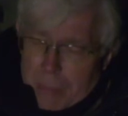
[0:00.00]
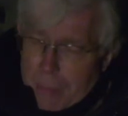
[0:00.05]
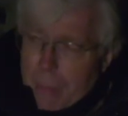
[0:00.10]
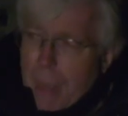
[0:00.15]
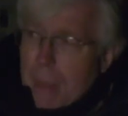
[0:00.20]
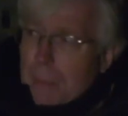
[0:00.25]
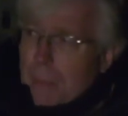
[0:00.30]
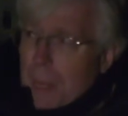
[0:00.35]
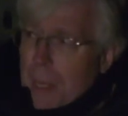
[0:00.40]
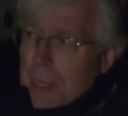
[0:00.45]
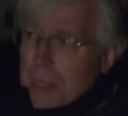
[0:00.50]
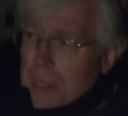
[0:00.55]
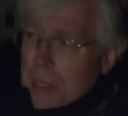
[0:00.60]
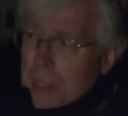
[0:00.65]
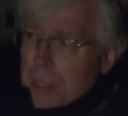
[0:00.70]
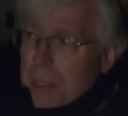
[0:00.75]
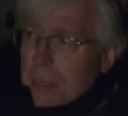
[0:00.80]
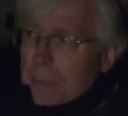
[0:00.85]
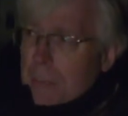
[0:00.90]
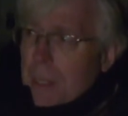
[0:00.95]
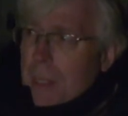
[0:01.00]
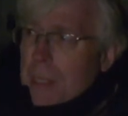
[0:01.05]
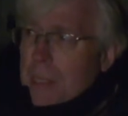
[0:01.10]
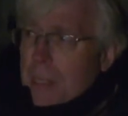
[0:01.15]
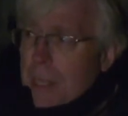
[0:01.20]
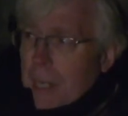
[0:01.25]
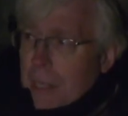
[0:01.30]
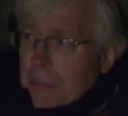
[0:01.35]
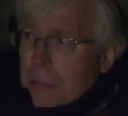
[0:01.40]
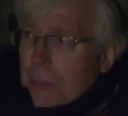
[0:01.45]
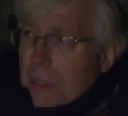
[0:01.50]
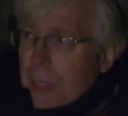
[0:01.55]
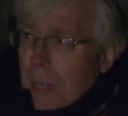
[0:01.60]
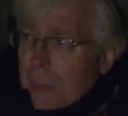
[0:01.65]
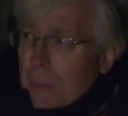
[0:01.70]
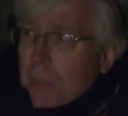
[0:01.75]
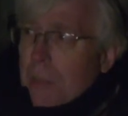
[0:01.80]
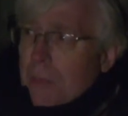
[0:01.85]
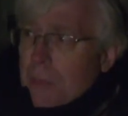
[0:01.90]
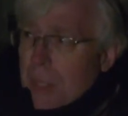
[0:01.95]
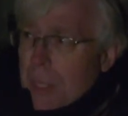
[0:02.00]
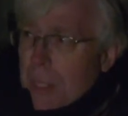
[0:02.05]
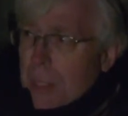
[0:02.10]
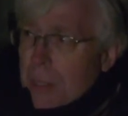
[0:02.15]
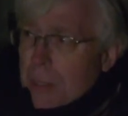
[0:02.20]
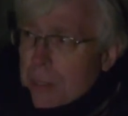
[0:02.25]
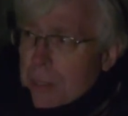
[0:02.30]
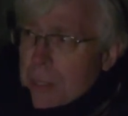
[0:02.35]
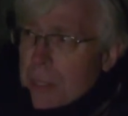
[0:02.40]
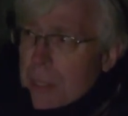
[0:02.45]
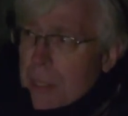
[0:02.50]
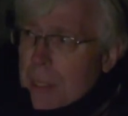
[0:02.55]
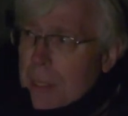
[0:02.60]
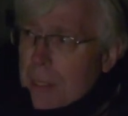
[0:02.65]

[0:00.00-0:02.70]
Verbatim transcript: of my patients, it means an extra couple of years.